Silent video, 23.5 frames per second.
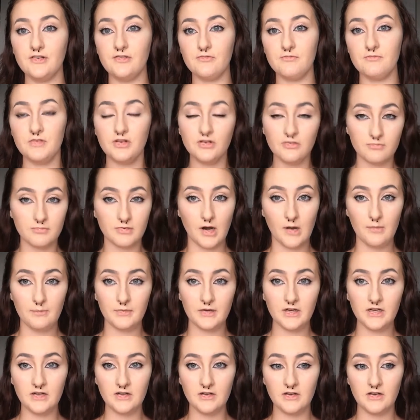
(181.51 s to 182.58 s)
you're meal
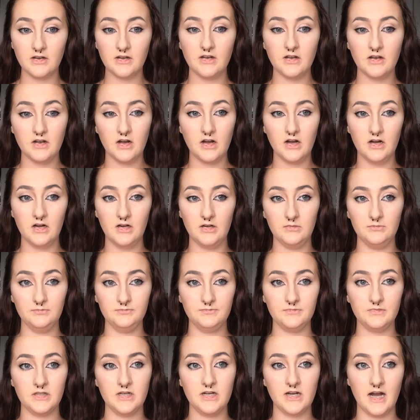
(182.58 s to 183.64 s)
prepping,
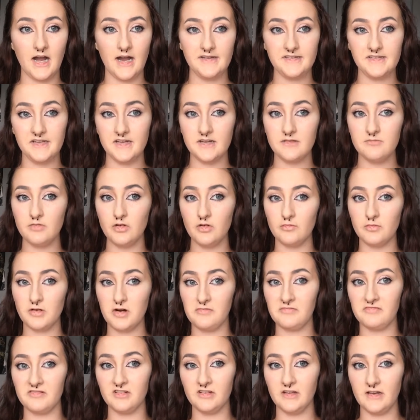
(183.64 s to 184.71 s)
I tend to meal
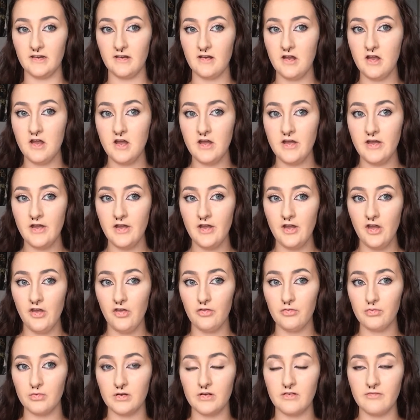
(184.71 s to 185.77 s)
prep for like
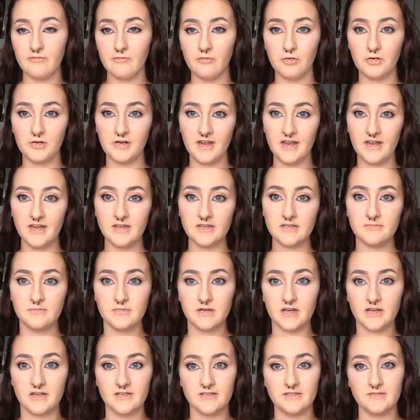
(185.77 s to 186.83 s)
3 to 4 days,
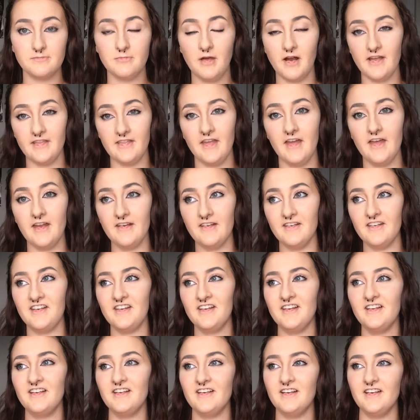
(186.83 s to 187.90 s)
because by then
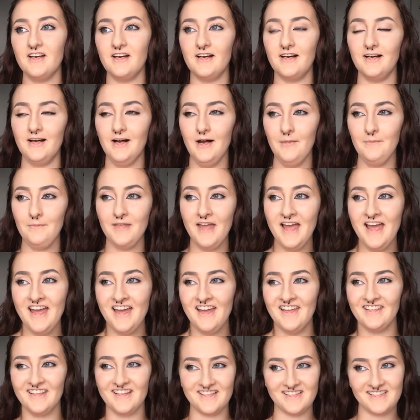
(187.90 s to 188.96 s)

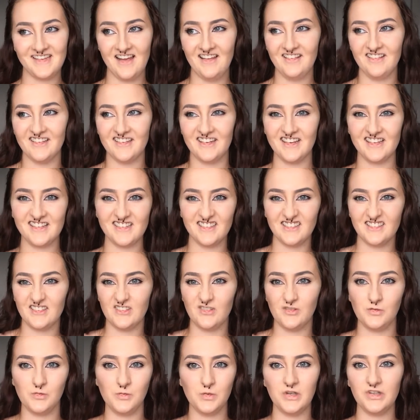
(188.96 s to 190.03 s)
the salad gets a
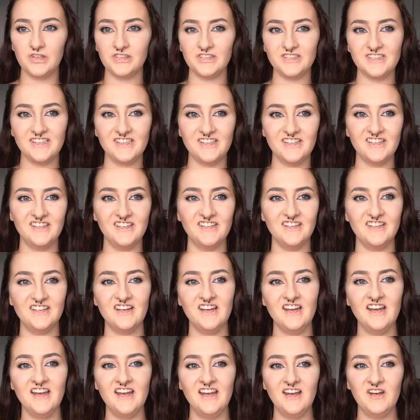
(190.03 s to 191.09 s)
little wilted
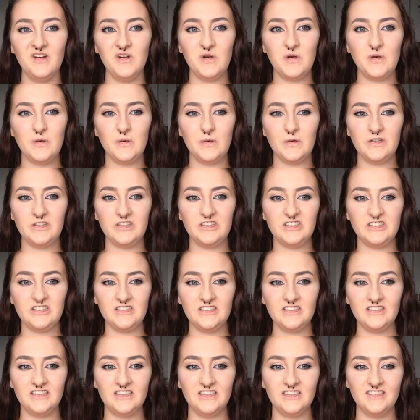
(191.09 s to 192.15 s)
or
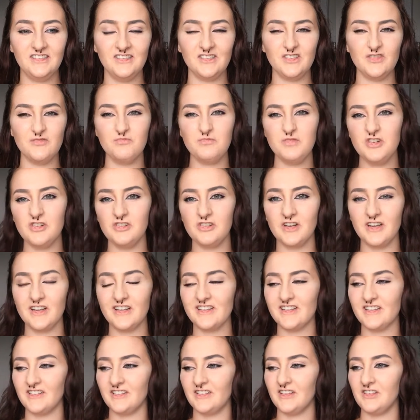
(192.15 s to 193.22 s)
the meal
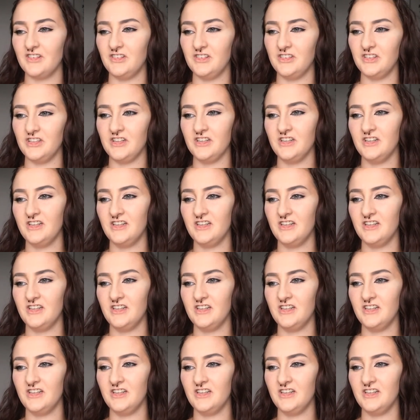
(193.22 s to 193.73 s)
gets a little,